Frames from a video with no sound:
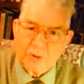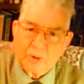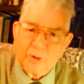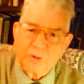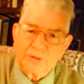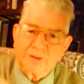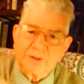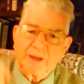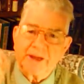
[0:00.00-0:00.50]

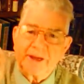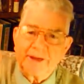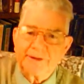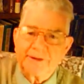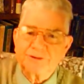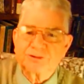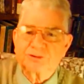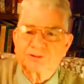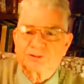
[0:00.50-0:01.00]
or the
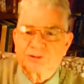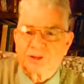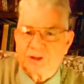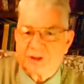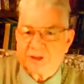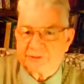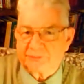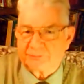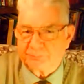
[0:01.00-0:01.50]
ages
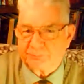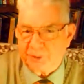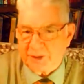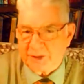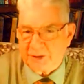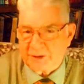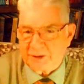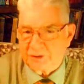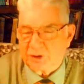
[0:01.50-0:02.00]
that have
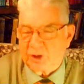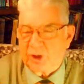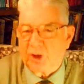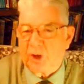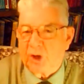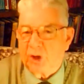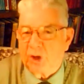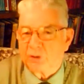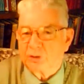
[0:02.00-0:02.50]
been,
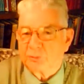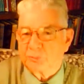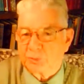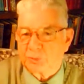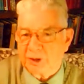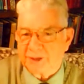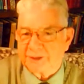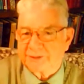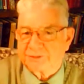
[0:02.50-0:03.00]
all the
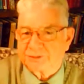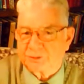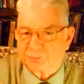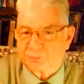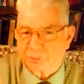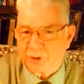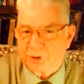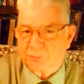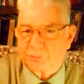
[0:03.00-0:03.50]
plans
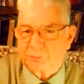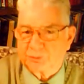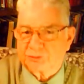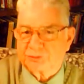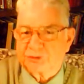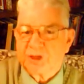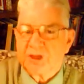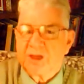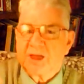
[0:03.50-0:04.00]
and
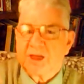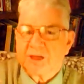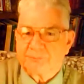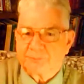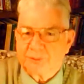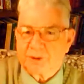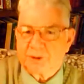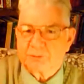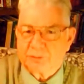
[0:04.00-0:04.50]
purpose
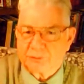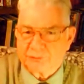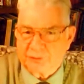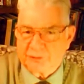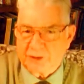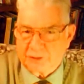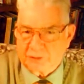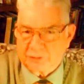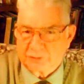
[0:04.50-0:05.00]
have been
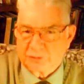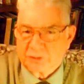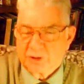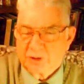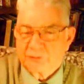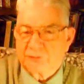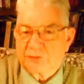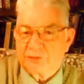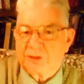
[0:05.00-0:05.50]
revealed
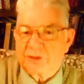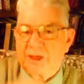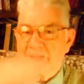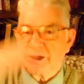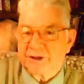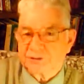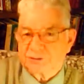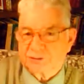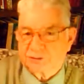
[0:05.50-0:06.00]
for the
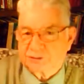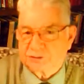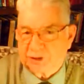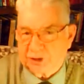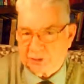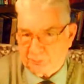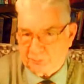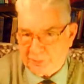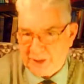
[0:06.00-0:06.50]
ages
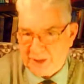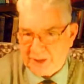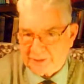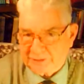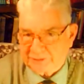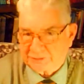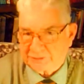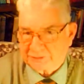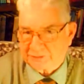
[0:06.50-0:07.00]
that are
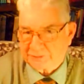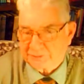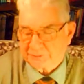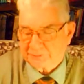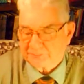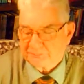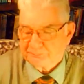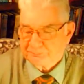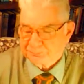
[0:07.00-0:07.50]
past.
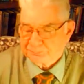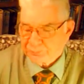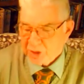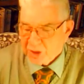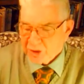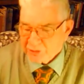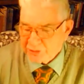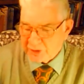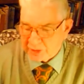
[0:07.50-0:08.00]

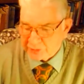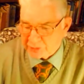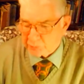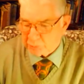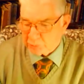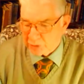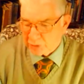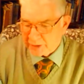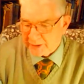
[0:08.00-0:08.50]
Now
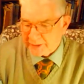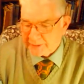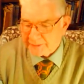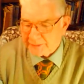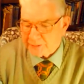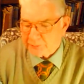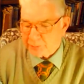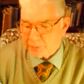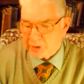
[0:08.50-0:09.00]
the
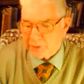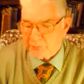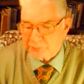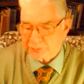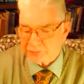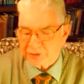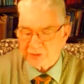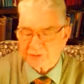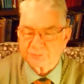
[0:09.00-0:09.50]
plan and
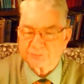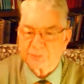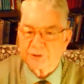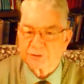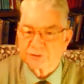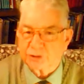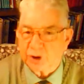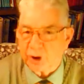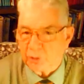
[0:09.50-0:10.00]
purpose has
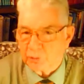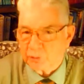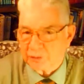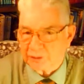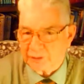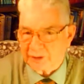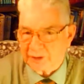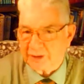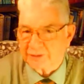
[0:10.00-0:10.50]
been
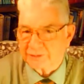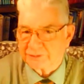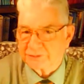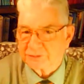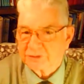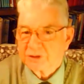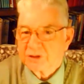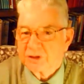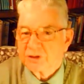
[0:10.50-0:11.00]

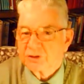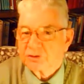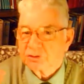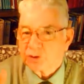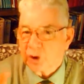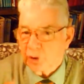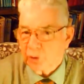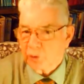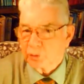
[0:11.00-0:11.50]

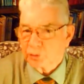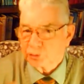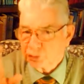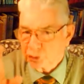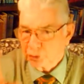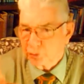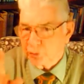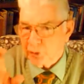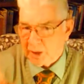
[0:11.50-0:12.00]
told
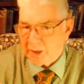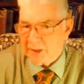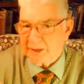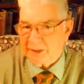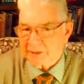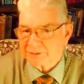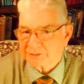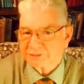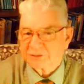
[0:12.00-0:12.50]
to
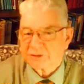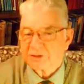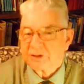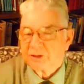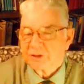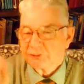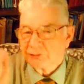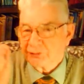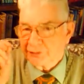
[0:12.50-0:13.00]
us
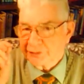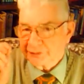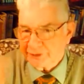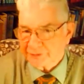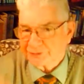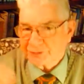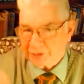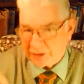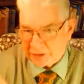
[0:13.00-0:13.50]
for
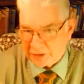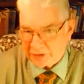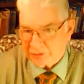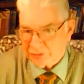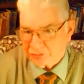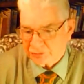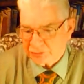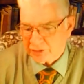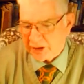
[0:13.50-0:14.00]
this
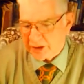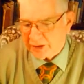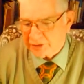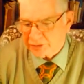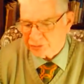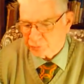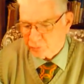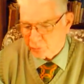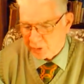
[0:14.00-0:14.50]
age, the age